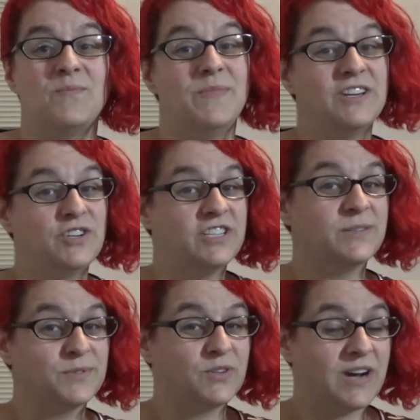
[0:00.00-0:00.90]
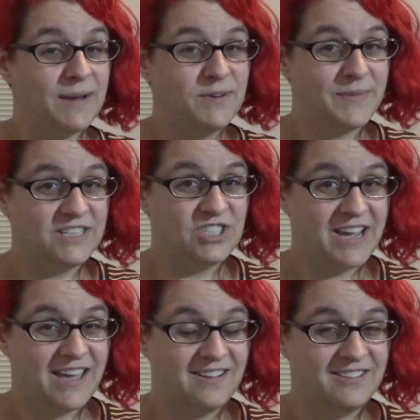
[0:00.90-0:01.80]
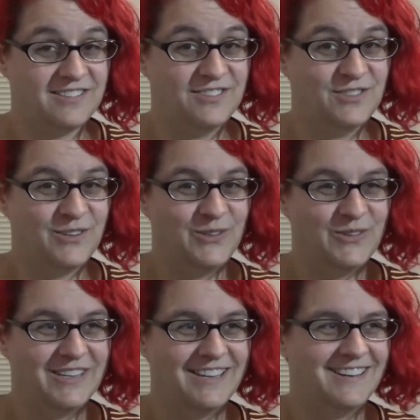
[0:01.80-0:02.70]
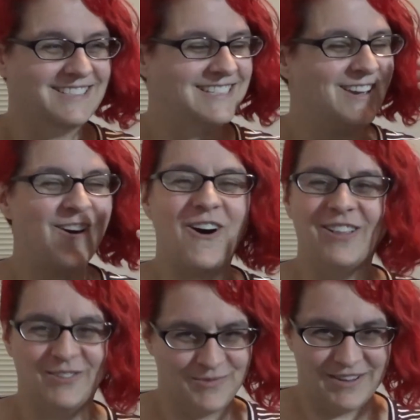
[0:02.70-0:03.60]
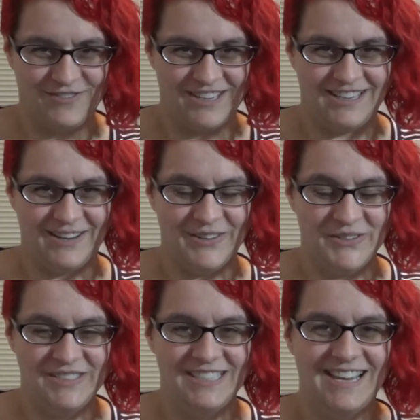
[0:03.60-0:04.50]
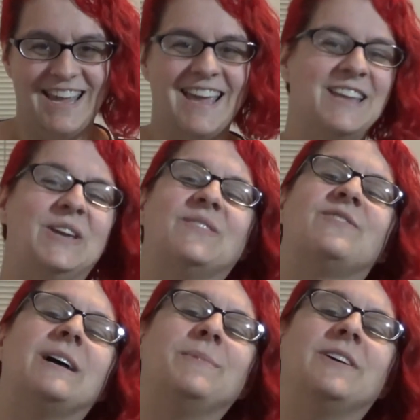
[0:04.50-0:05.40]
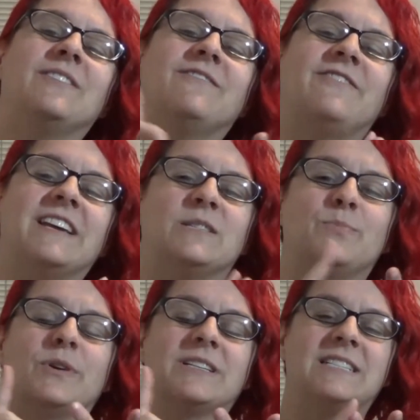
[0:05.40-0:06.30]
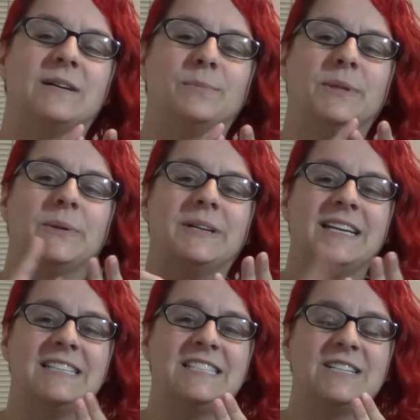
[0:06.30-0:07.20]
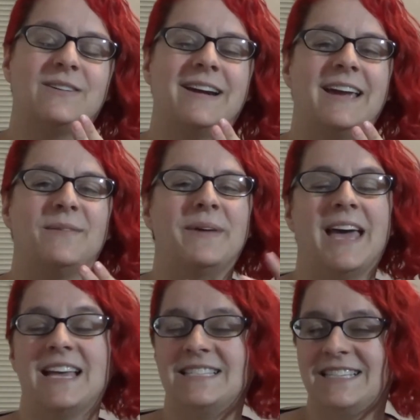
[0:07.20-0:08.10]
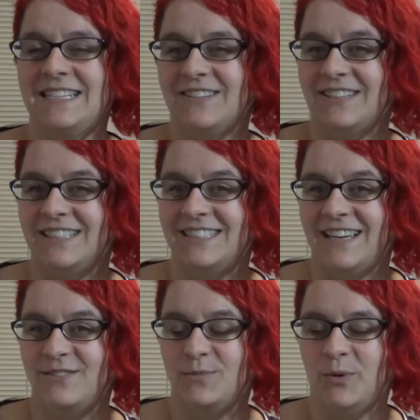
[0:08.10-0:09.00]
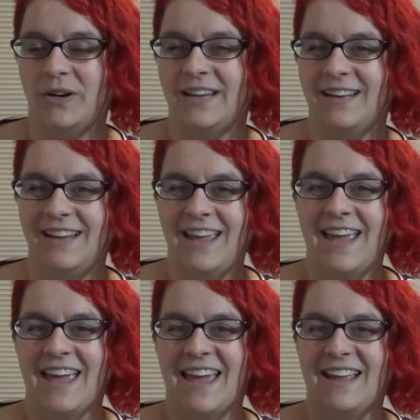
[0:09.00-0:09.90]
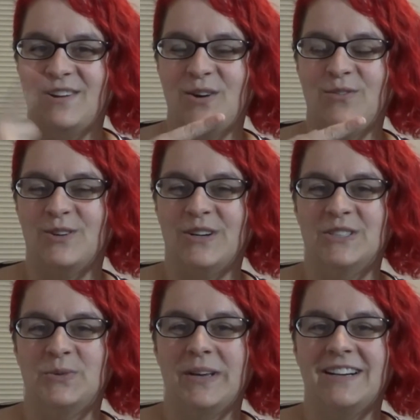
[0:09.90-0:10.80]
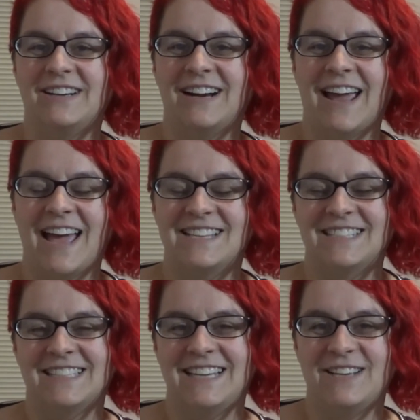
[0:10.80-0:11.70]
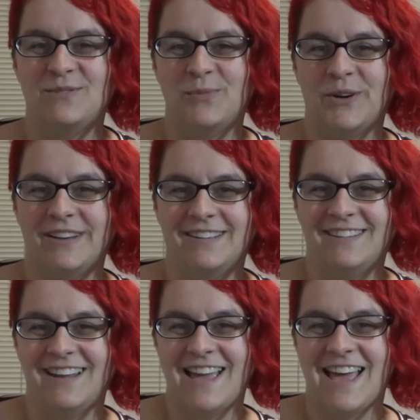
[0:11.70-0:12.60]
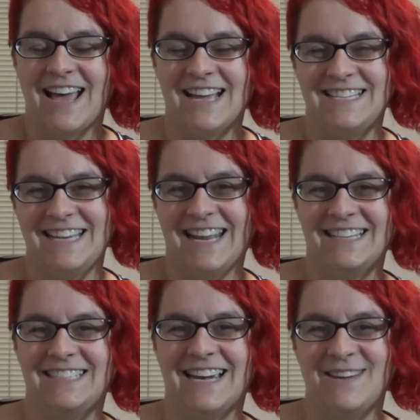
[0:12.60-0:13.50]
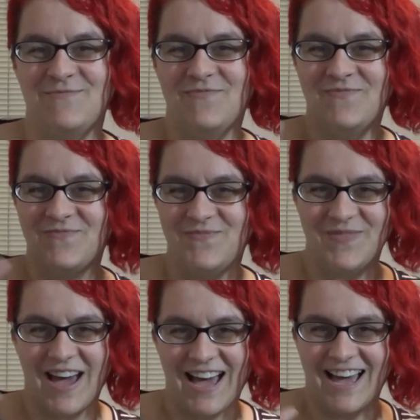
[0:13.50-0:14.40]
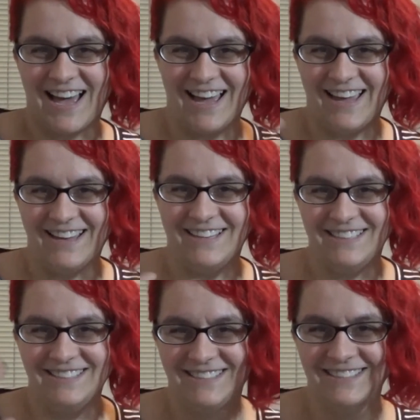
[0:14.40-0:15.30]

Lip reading: Make sure you subscribe to my channel so you can see all of my videos. You can find me on Facebook, Tumblr, and Instagram as Dear Cassandra Morgan, and over on Twitter as Cassandra Morgan. I'll see you next time. Bye.